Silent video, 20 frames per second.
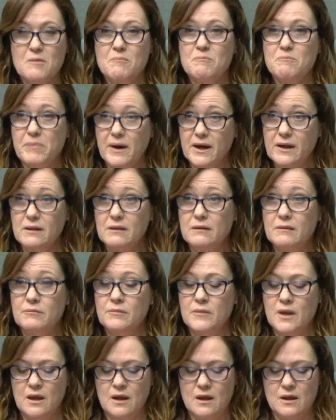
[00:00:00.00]
But
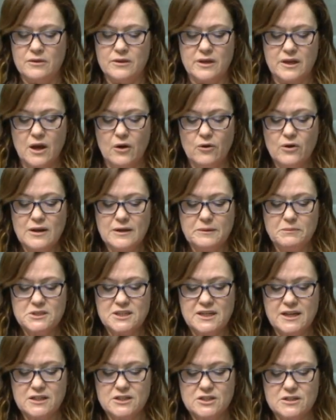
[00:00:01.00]
the current
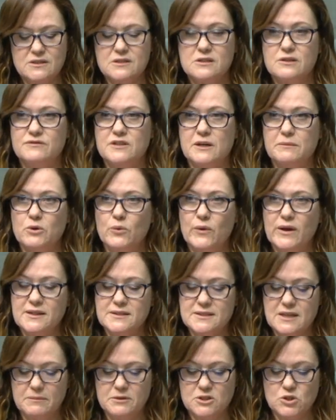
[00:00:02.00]
limitations of WA's
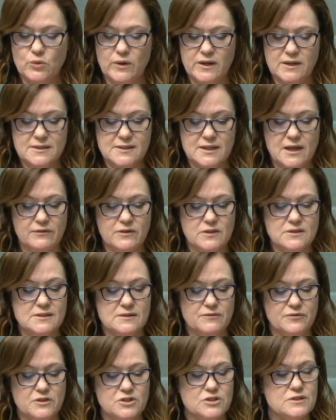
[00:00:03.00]
abattoirs having
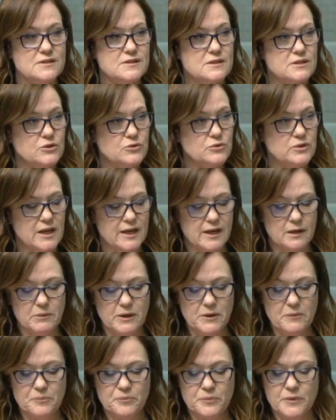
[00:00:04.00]
sufficient skilled labour,
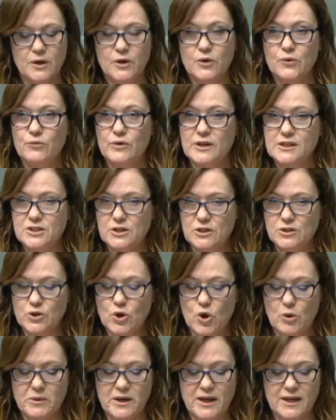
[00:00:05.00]
regional
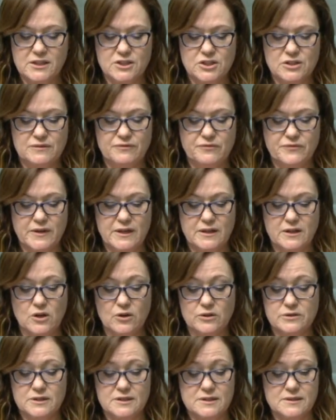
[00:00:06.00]
accommodation,
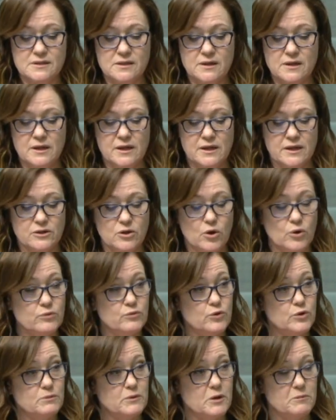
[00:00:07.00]
feedlots, cold
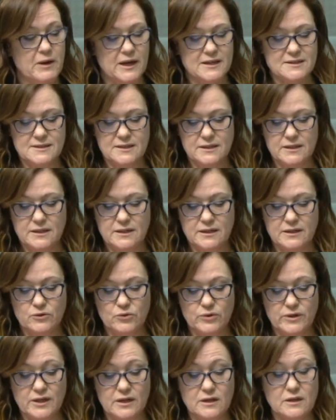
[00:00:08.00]
room capacity and
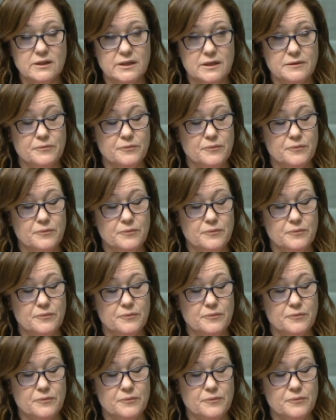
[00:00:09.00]
critically